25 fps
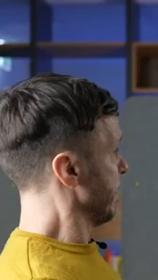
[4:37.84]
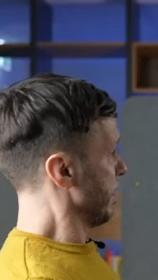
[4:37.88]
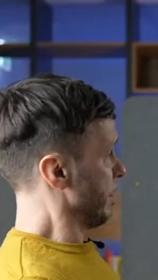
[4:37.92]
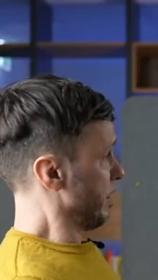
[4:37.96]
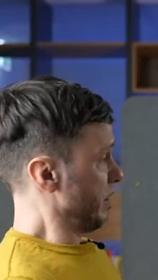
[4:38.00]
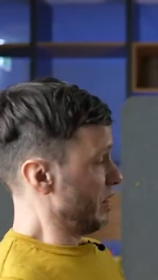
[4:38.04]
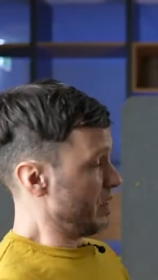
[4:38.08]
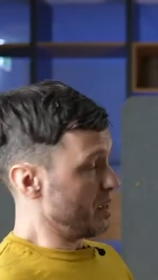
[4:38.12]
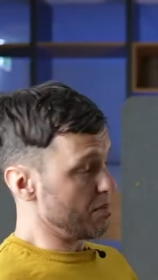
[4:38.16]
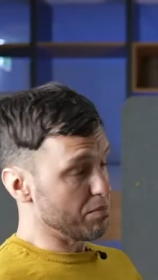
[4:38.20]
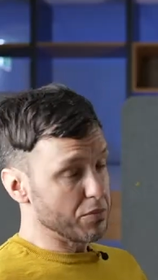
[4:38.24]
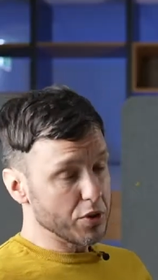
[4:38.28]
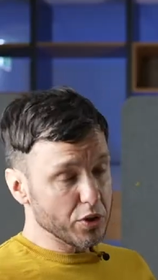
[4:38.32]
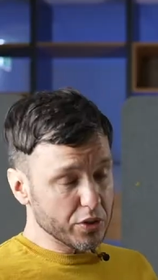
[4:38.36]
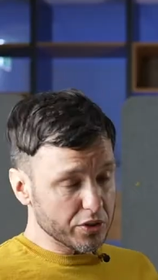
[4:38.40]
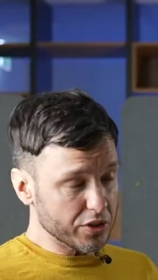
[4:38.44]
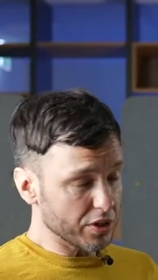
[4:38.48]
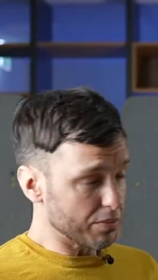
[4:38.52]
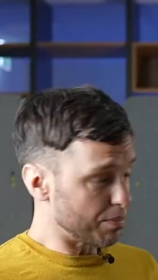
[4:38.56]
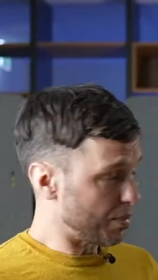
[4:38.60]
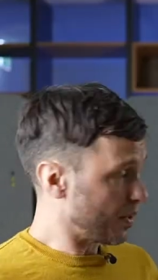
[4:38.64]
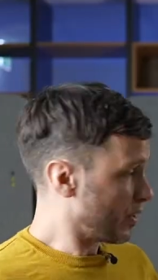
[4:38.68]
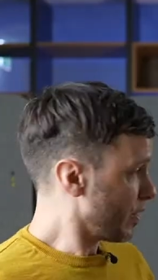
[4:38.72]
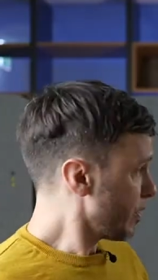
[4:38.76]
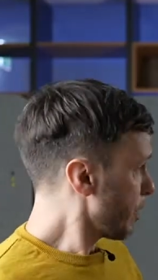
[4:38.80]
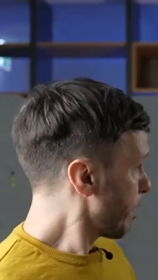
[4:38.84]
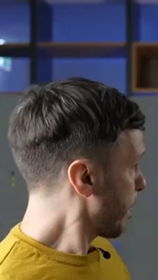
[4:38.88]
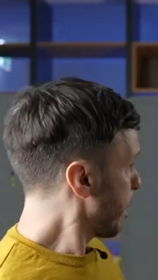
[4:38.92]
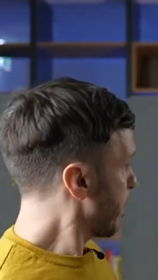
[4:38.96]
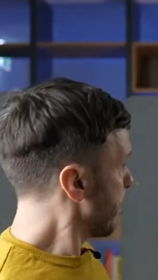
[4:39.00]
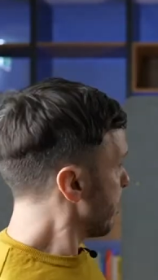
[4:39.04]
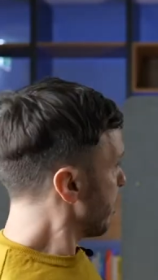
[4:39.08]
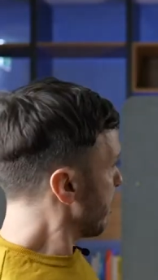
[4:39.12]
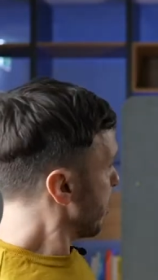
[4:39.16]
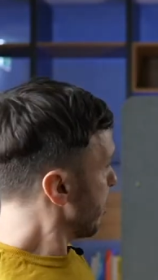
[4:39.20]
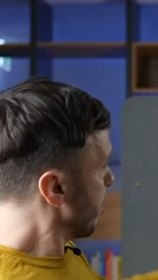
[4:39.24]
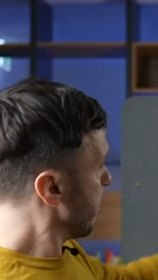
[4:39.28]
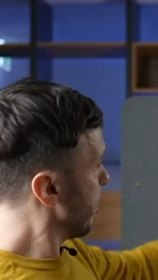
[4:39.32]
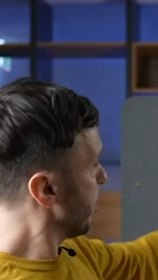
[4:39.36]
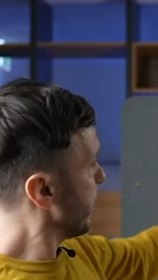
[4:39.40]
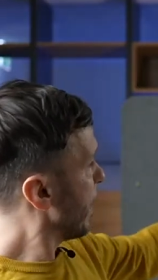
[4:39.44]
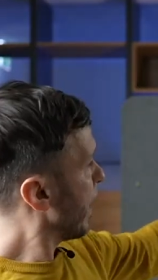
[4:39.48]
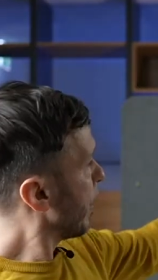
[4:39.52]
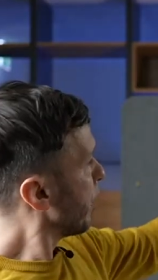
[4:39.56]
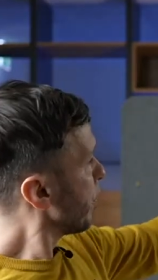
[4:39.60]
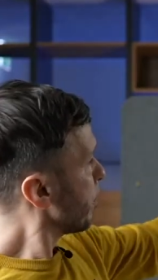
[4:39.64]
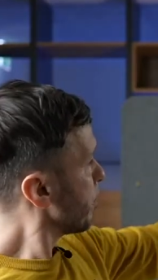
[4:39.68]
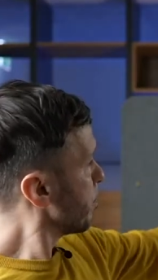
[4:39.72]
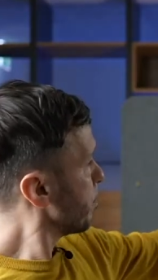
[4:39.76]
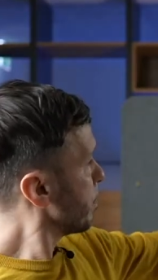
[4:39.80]
immutable, now
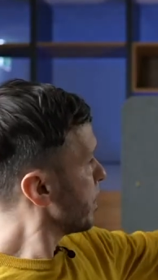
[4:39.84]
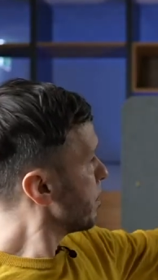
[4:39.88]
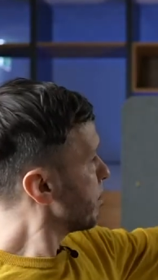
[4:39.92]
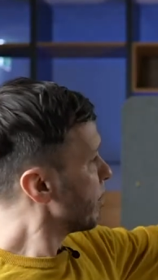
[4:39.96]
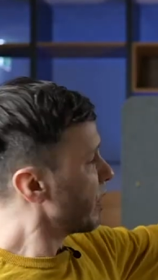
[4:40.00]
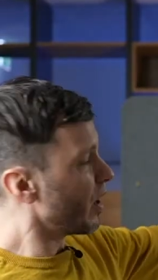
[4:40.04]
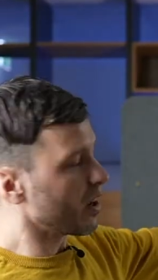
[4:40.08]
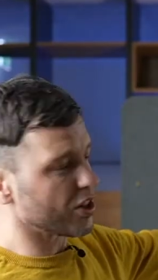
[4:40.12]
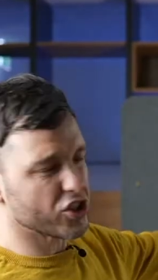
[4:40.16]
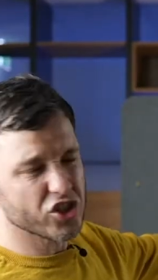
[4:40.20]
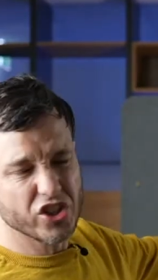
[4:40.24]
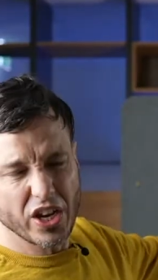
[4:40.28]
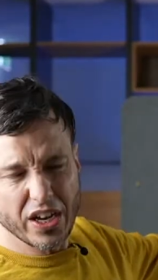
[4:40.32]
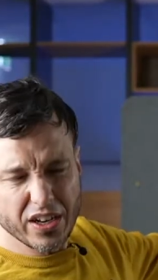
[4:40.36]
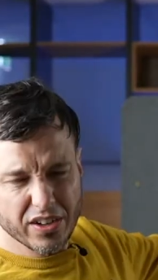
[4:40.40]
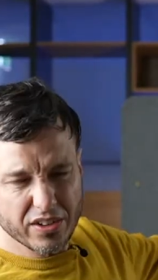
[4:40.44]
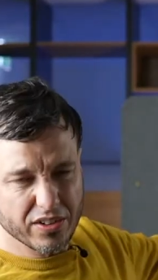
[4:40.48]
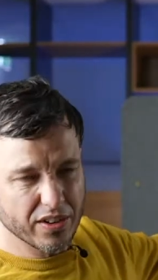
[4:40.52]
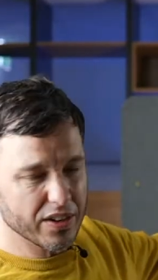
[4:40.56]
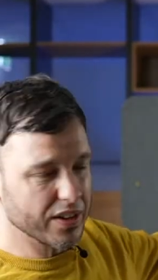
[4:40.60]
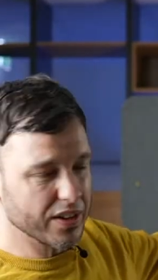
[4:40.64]
people are changing